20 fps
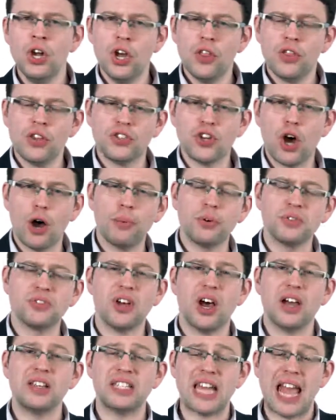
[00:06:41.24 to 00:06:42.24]
The sample
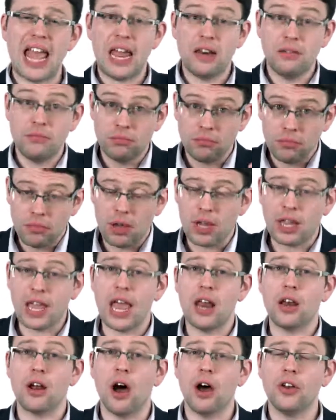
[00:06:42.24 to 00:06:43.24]
size n,
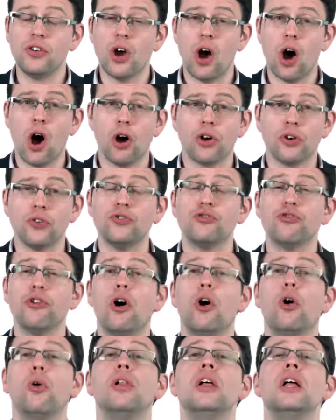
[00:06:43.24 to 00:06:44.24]
again under our
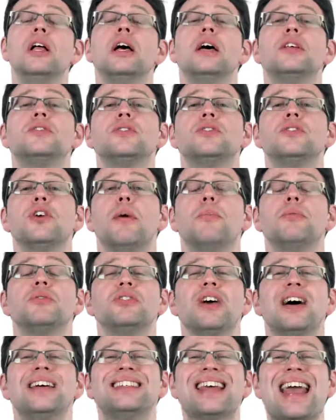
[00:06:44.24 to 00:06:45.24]
control, as the sample
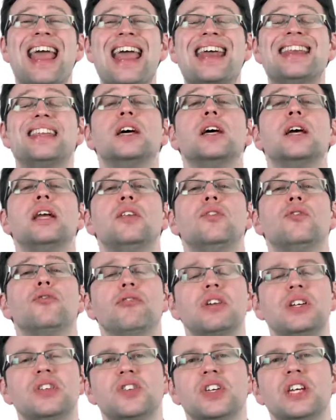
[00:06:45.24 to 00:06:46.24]
size n
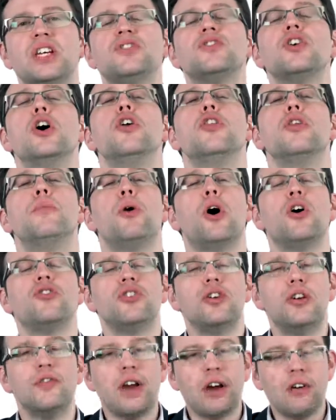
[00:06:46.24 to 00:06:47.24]
increases, the
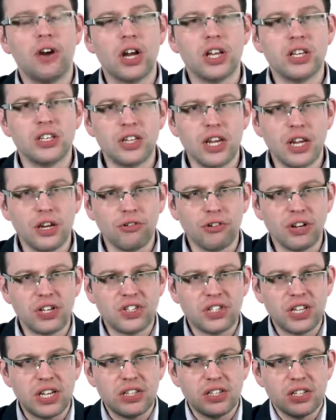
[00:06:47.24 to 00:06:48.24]
margin of error
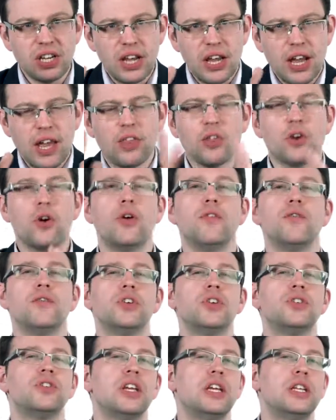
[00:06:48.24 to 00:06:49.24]
decreases, and the
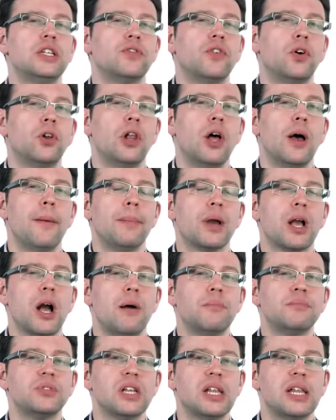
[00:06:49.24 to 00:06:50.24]
confidence interval
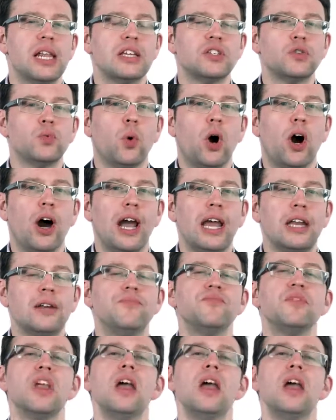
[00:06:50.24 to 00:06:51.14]
becomes less wide.